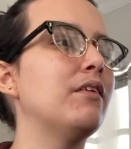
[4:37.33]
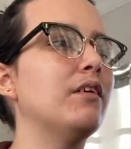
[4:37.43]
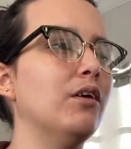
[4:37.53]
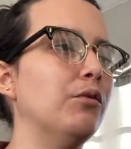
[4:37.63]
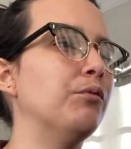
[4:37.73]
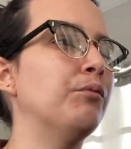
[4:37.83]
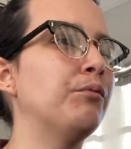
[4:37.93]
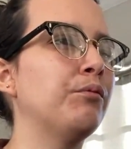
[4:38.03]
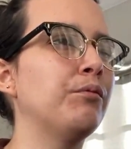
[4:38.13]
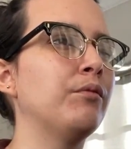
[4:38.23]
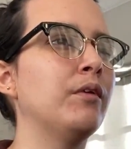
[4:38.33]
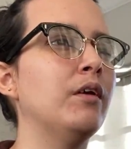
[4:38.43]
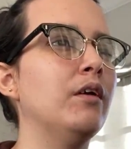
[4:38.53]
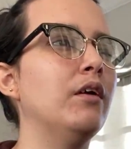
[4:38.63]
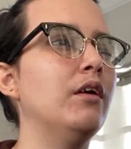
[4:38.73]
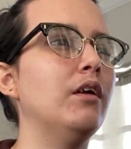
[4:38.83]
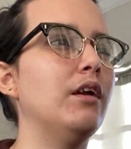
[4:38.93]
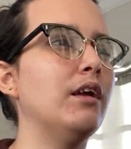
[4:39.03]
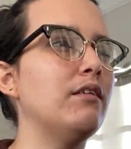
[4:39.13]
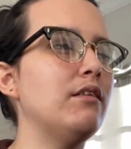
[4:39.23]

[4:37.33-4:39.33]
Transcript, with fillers: So Let's